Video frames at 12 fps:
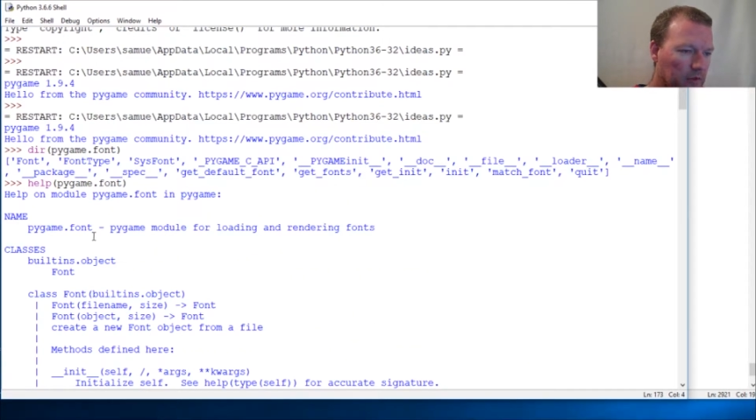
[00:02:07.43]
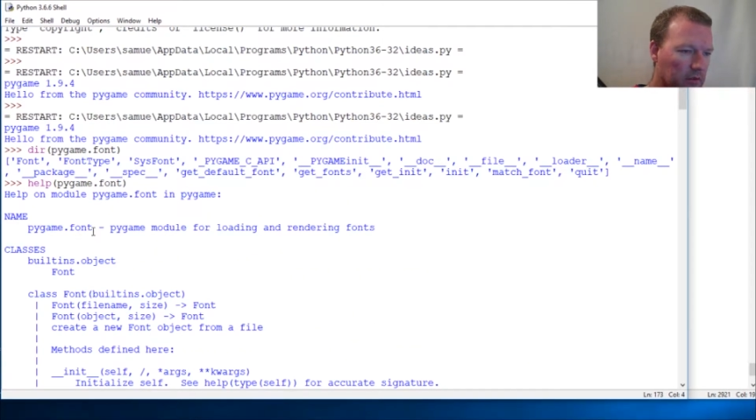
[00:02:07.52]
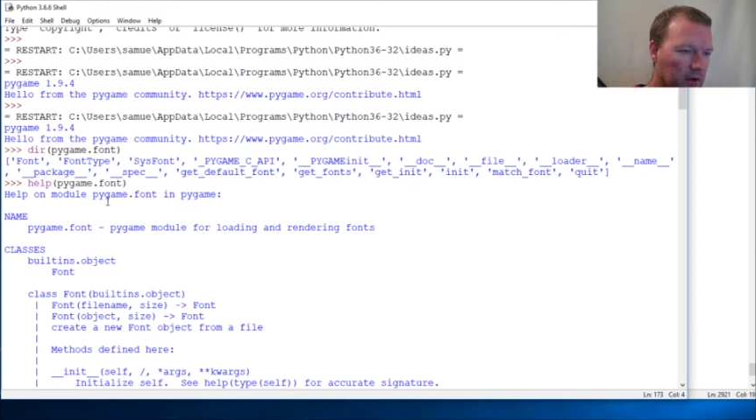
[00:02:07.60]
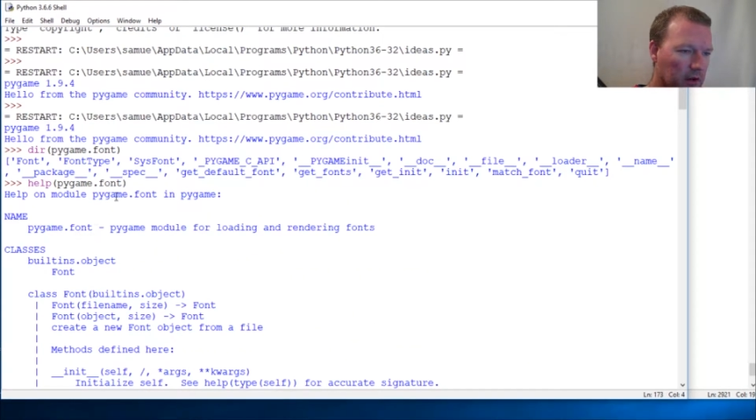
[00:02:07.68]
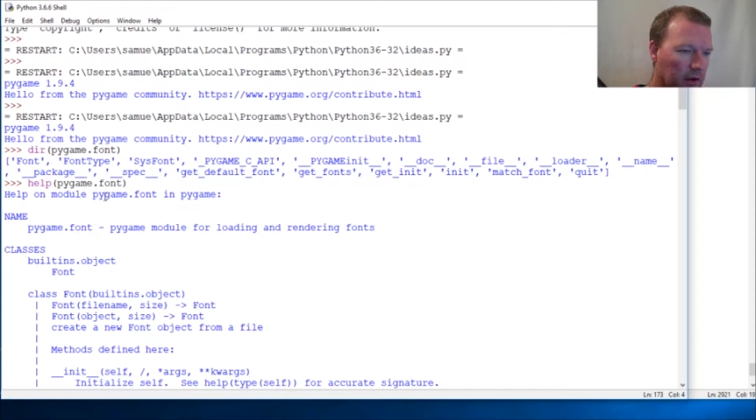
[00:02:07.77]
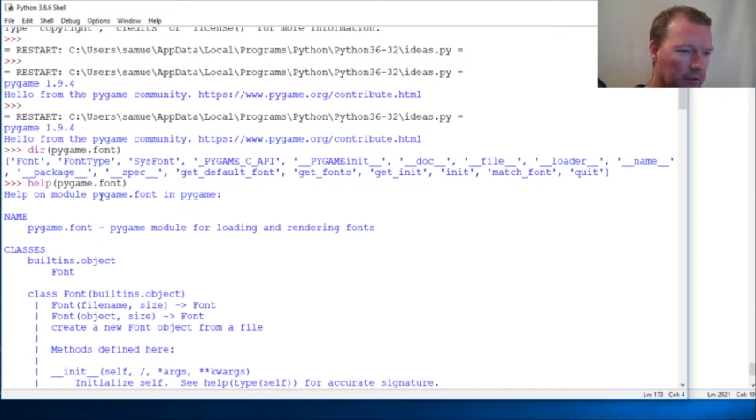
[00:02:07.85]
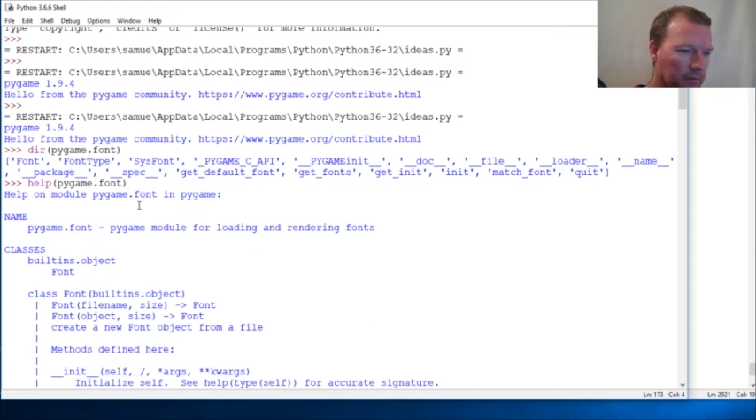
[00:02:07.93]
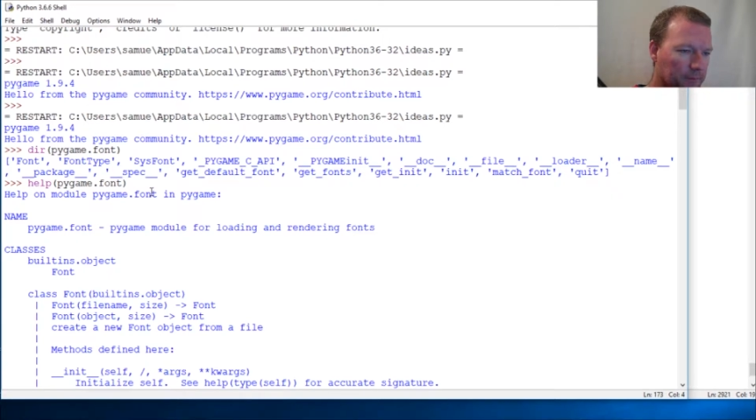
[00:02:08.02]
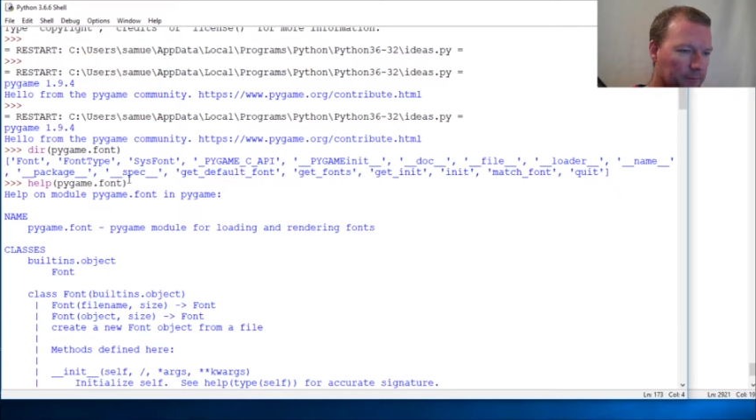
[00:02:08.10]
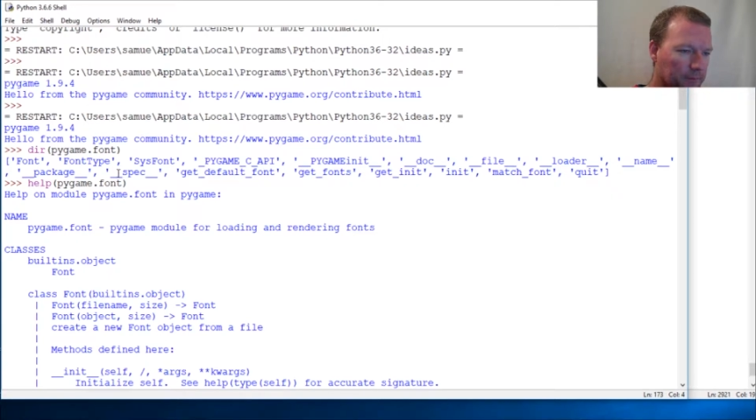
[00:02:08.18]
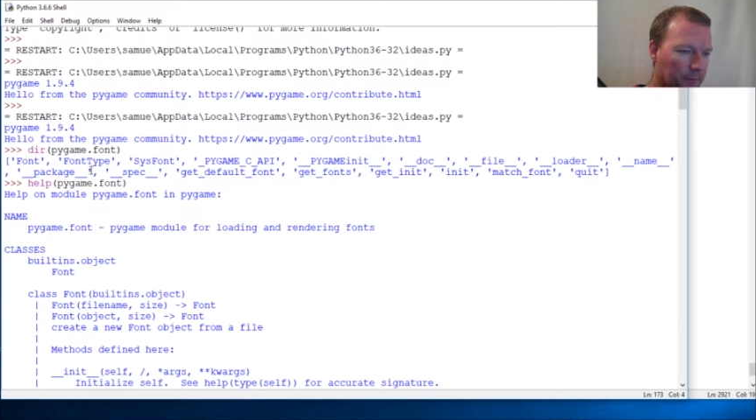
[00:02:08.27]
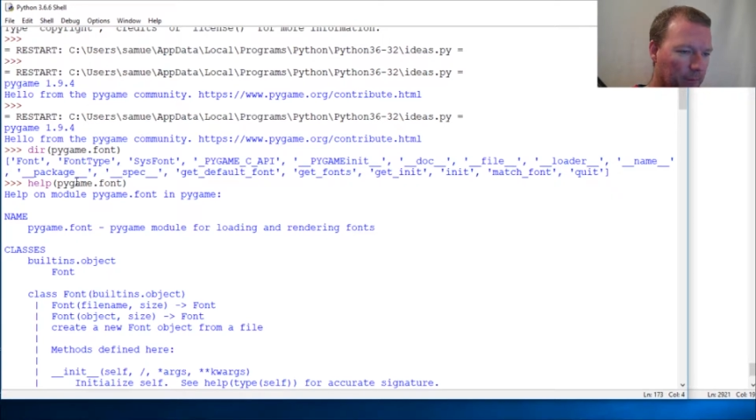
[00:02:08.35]
So, all right,
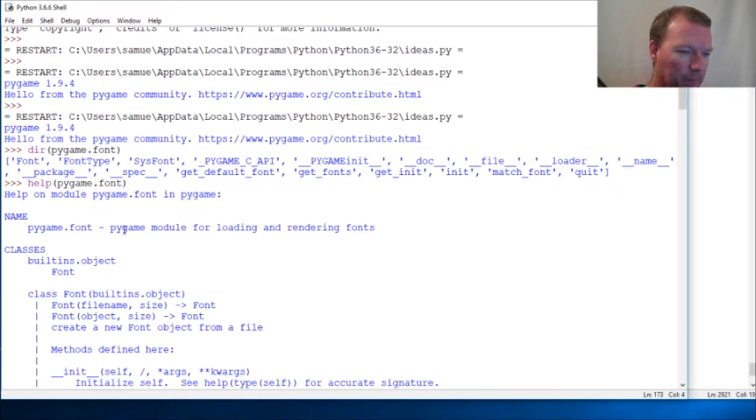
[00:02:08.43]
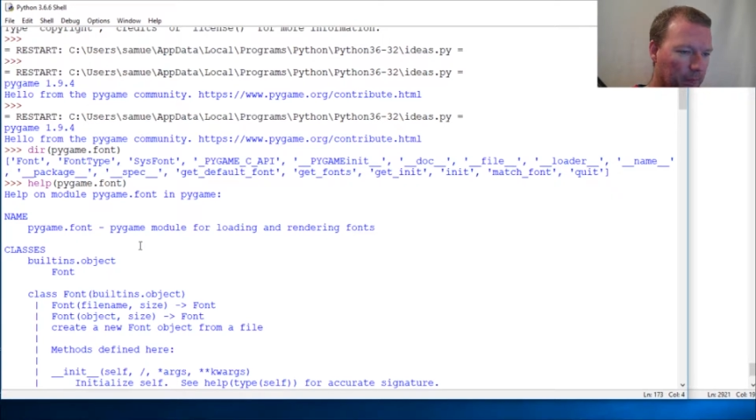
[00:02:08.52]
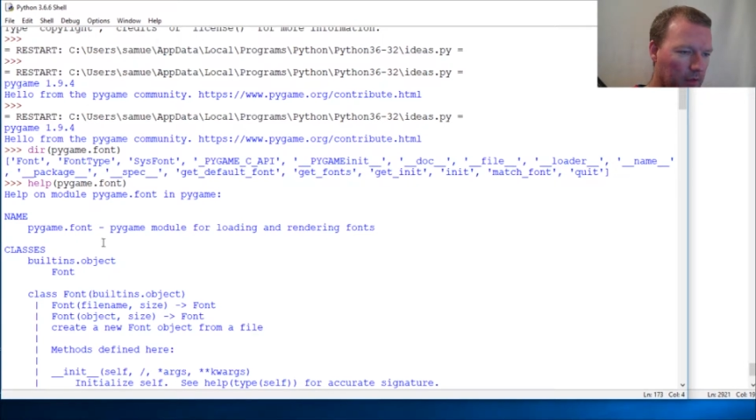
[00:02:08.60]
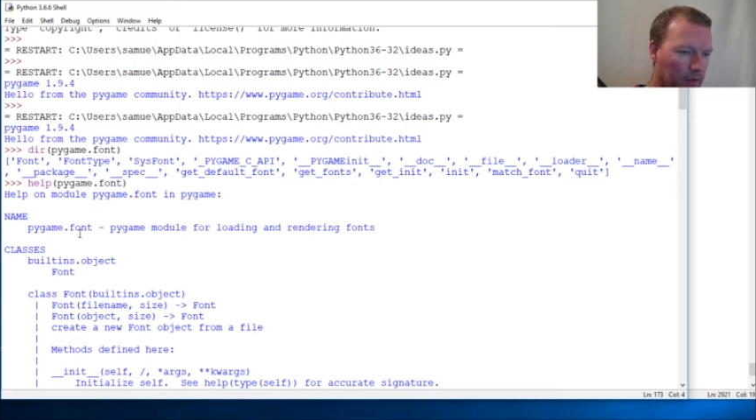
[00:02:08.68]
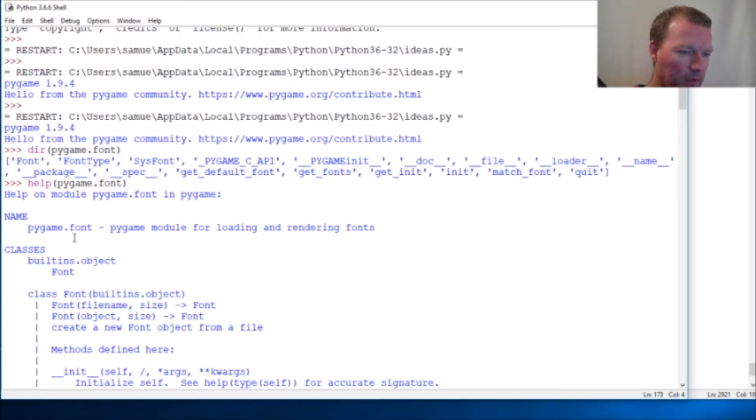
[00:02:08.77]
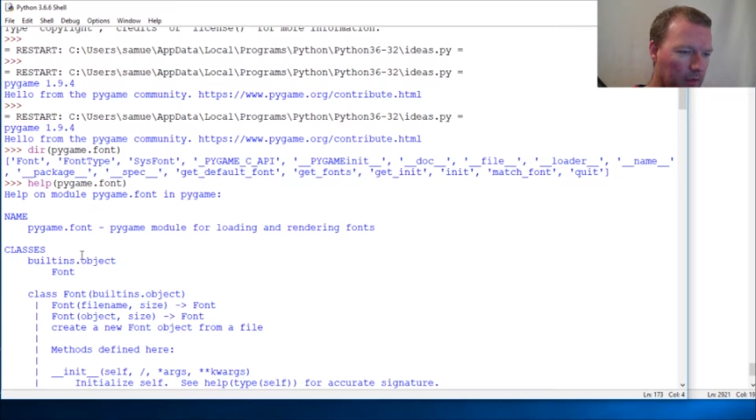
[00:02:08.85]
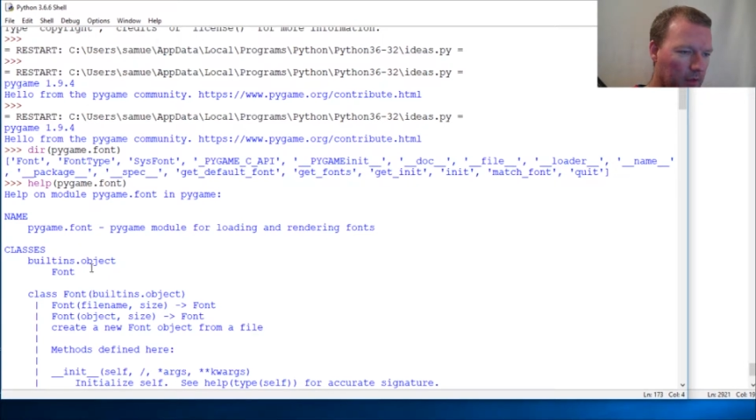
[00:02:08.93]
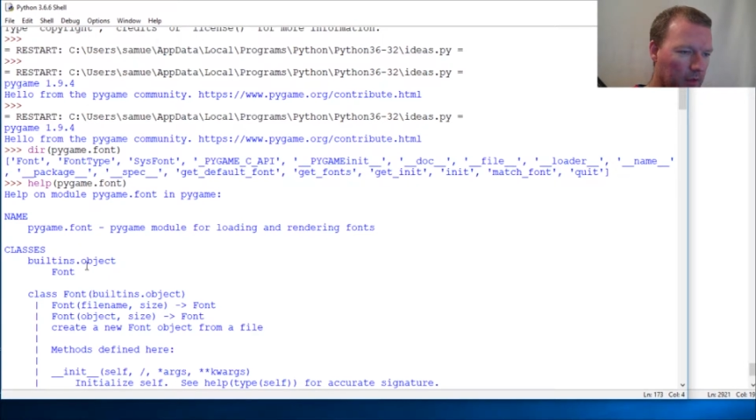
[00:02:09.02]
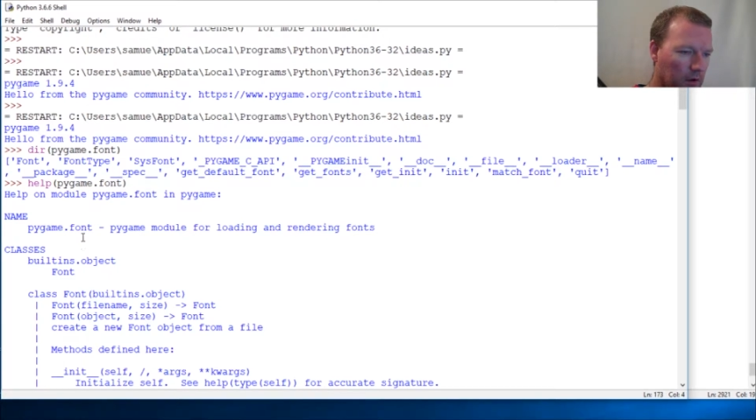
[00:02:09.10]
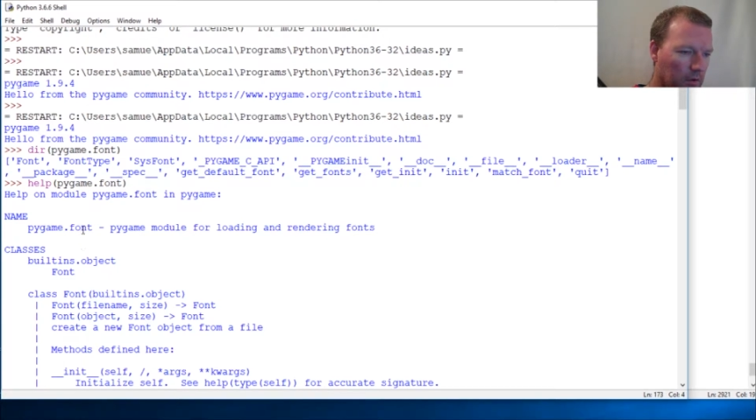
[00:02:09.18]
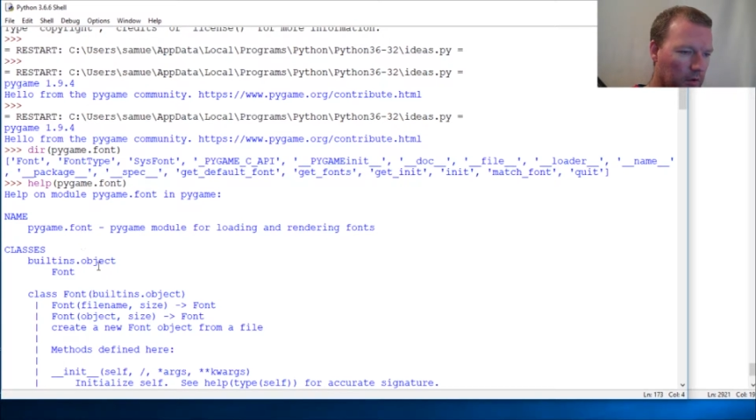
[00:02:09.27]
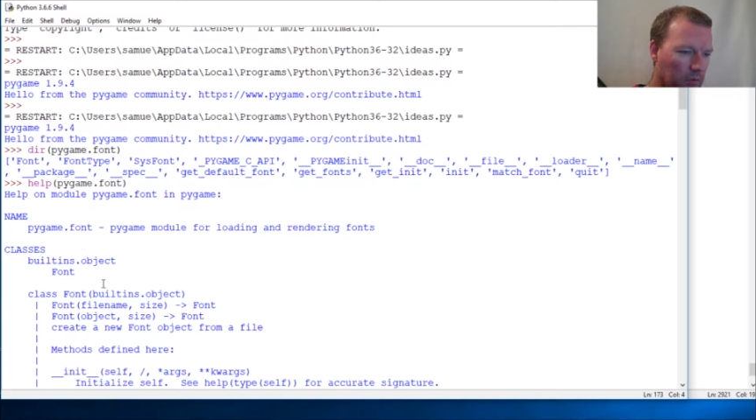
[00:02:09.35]

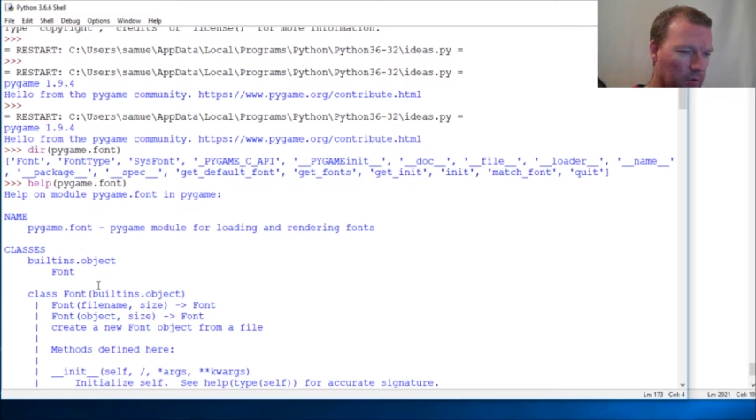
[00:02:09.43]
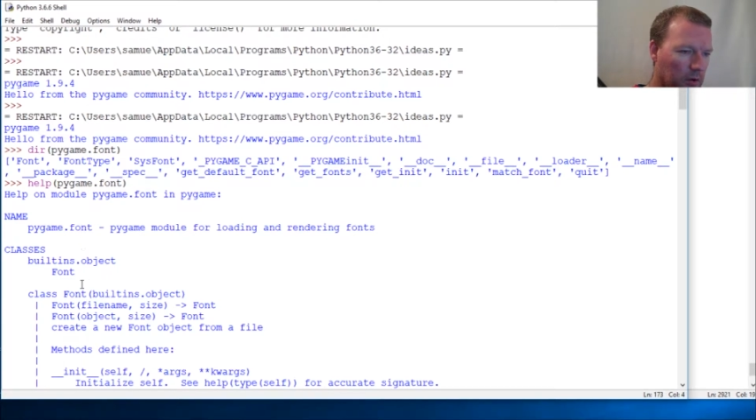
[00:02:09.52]
we